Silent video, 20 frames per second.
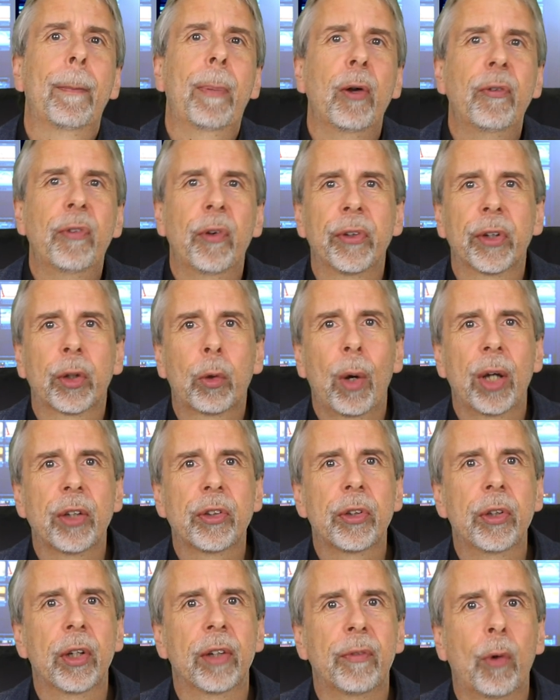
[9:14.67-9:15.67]
Both on the
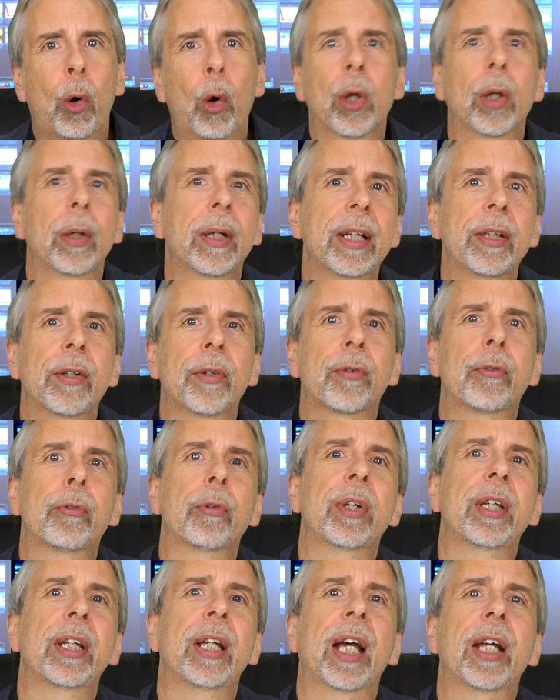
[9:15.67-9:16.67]
question of oil
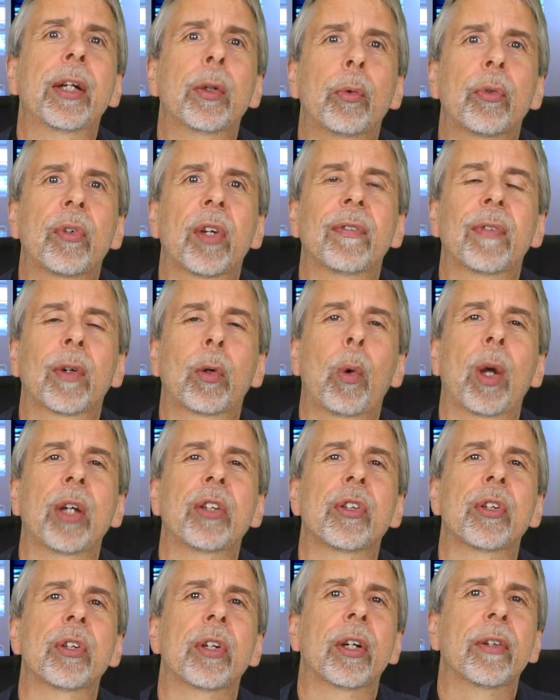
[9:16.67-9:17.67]
industry and also the
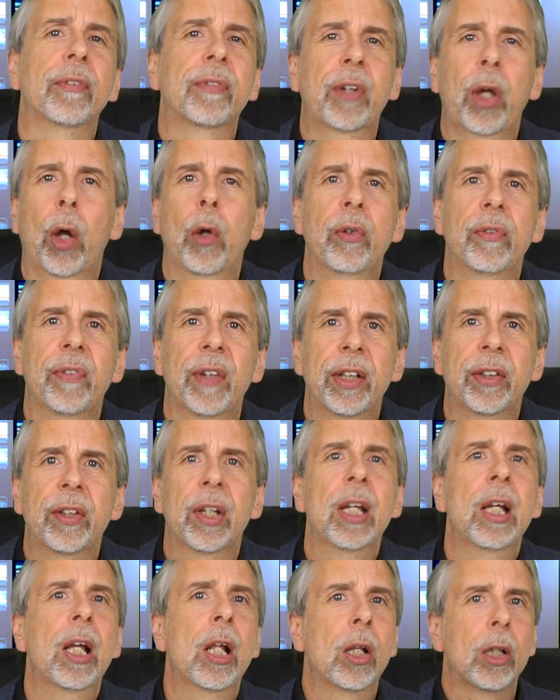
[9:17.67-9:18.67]
question of
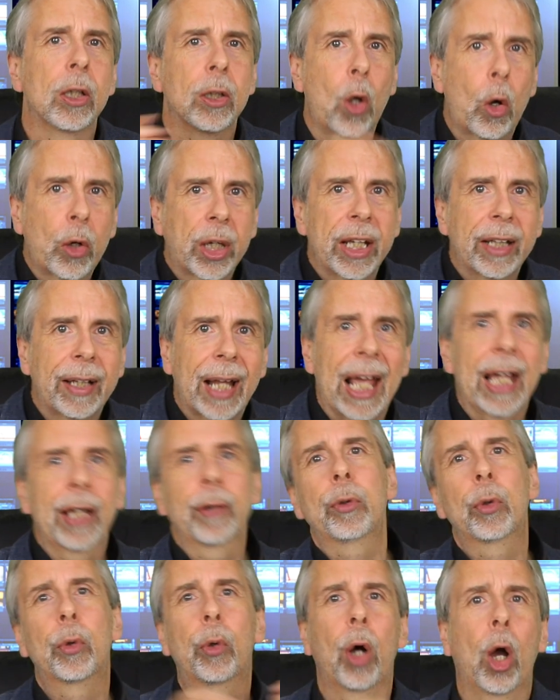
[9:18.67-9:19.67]
COVID, locking
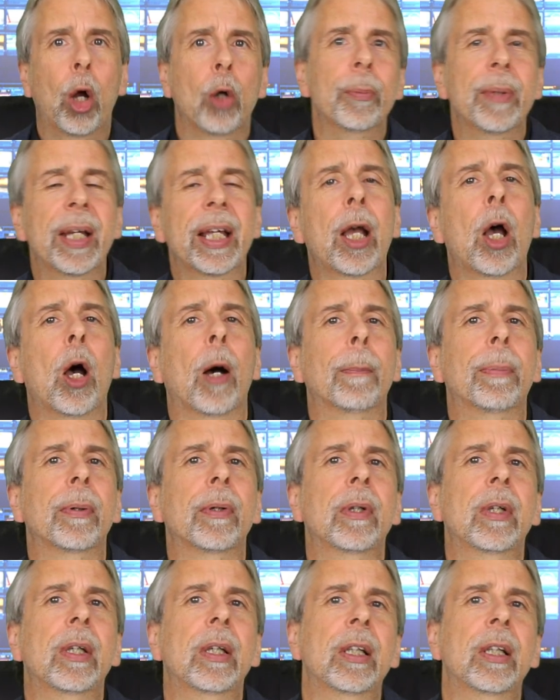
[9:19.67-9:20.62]
down or opening up.